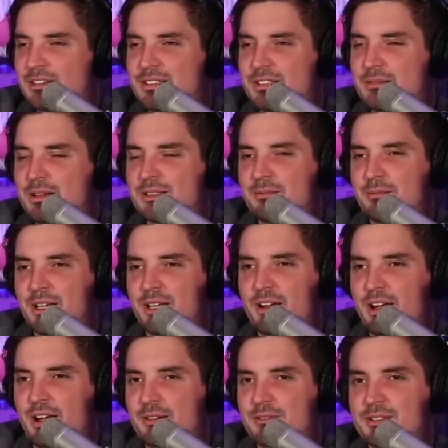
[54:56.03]
Sometimes I'm like,
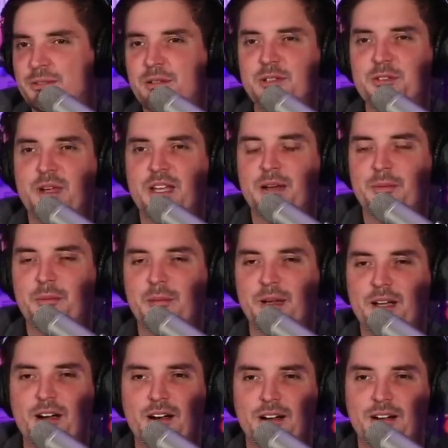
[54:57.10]
oh, sometimes I wake up, I'm
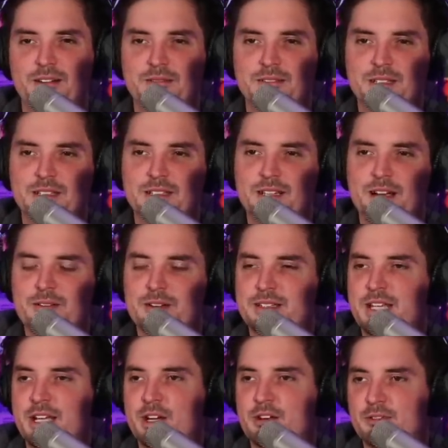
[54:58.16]
like, oh, I want to
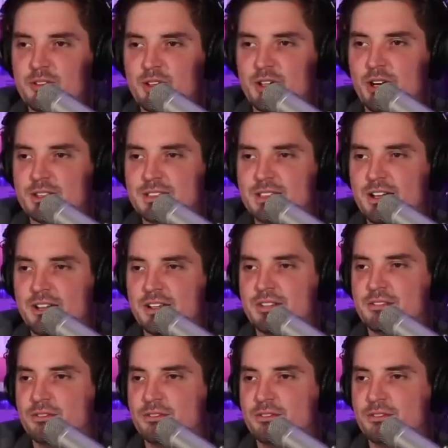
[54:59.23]
take over for Carson Daly on The